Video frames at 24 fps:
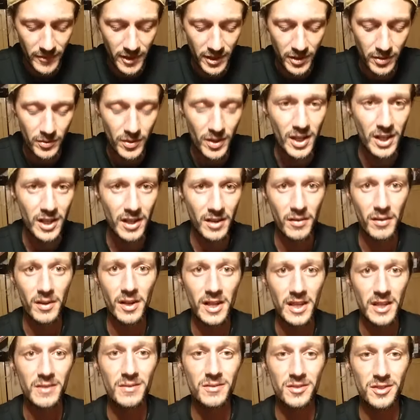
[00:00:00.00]

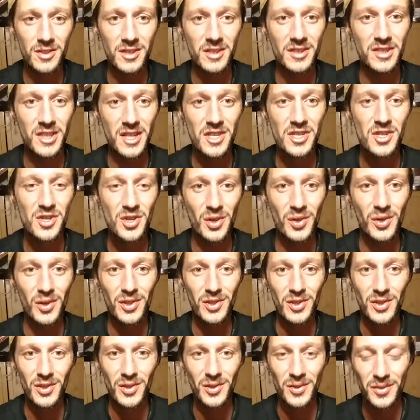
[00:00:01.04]
relieves the tension
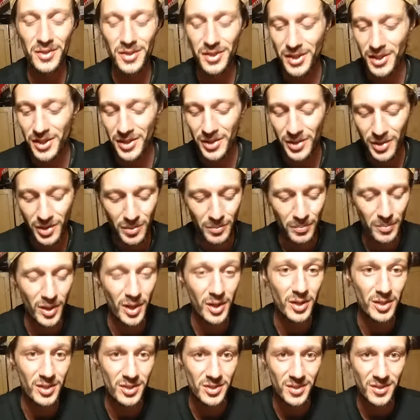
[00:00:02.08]
on your, you know, your
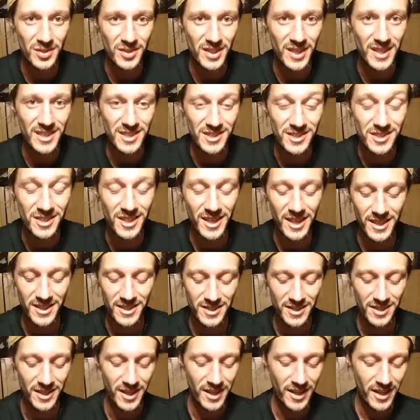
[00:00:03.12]
components on the inside.
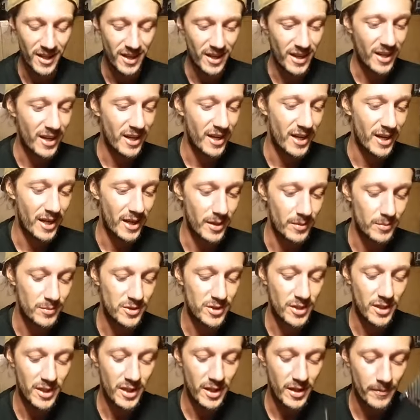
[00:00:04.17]

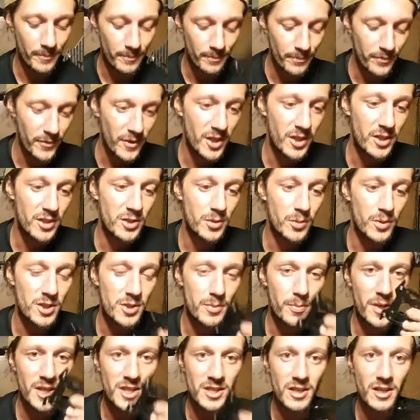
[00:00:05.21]
So yeah, so what
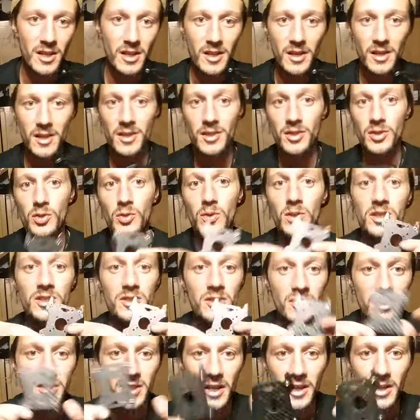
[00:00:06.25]
you're basically gonna do is
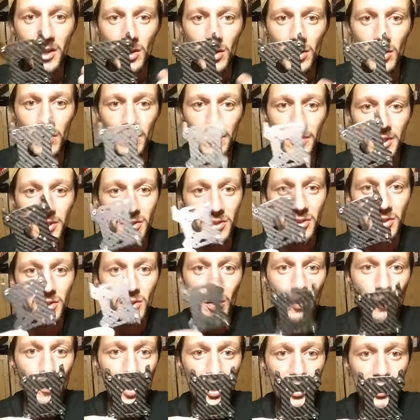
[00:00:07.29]
you take your, this is
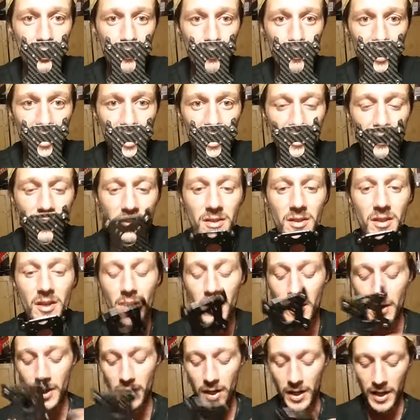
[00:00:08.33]
your bottom plate,
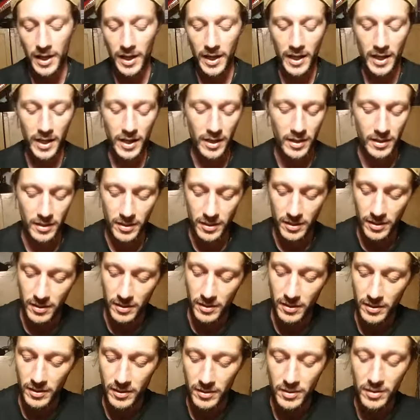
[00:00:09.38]
and
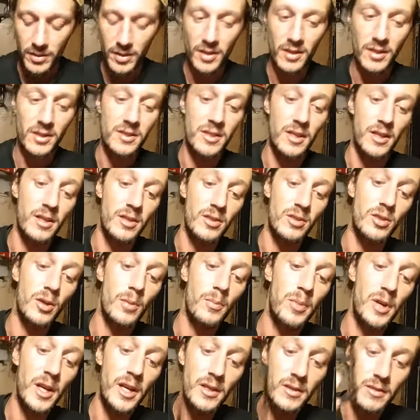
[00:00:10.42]
you're gonna take your
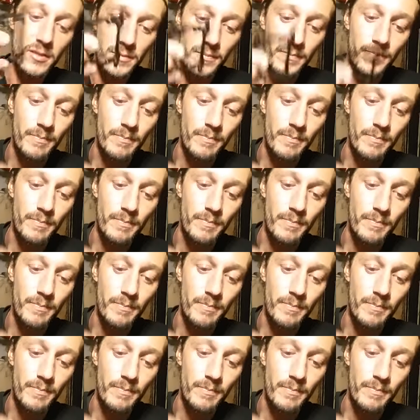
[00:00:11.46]
top plate.